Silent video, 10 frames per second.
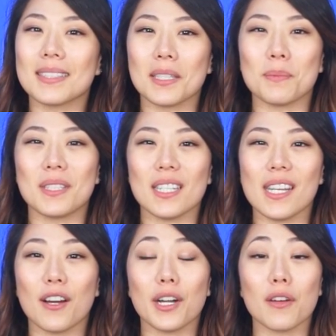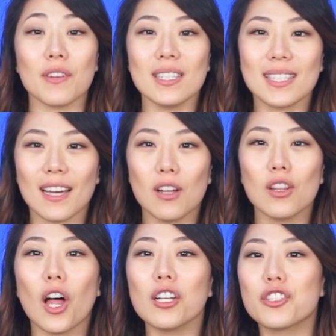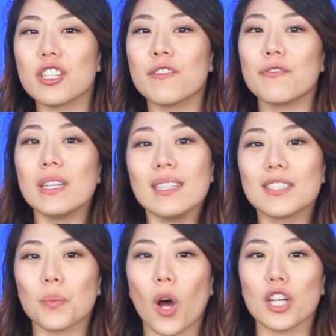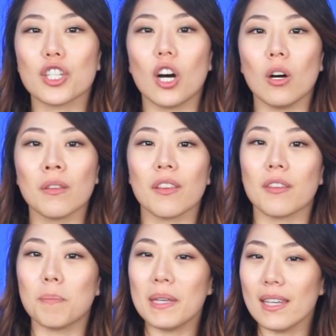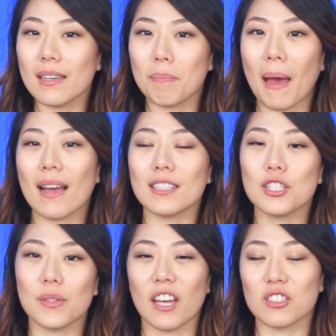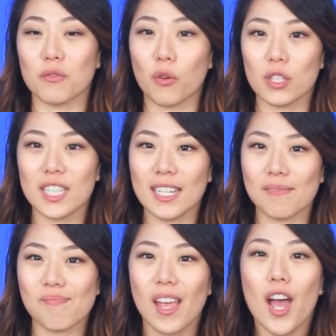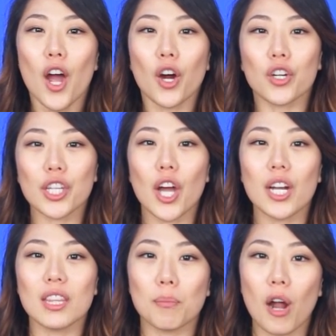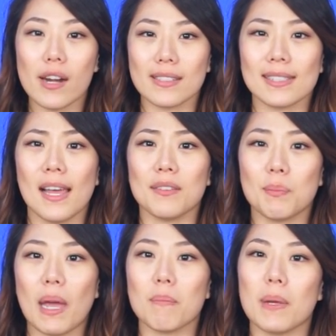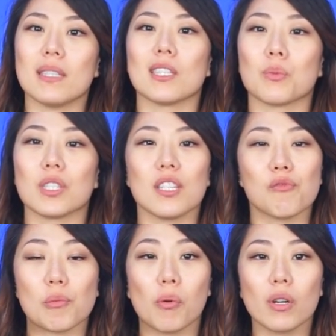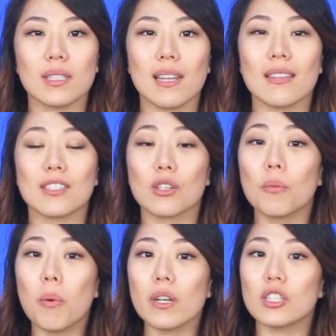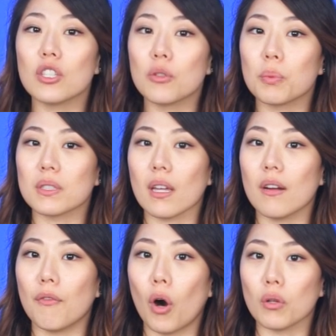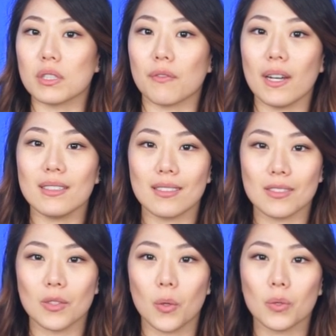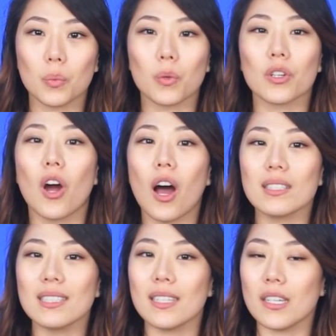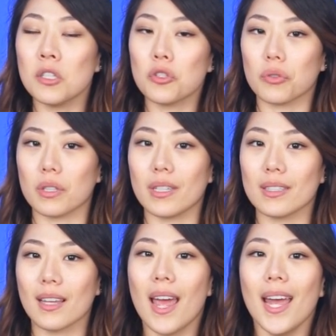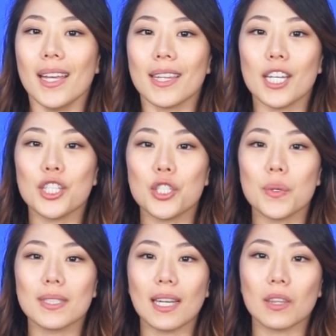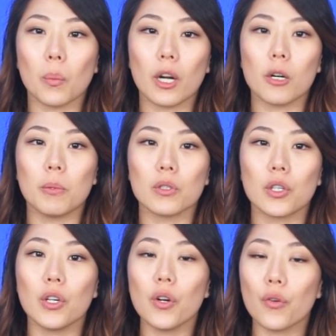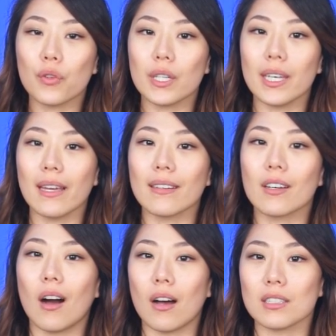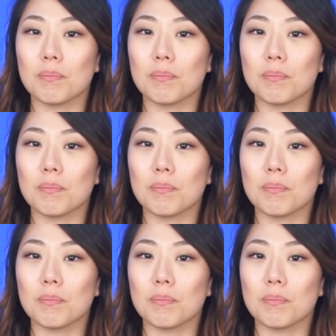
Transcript: a subsidiary of Intel, launched a fitness watch called The Peak back in 2014. Early on in the product's lifespan, Basis received reports that 0.2% of all devices sold were causing injuries. The issue is that the wearable could overheat and cause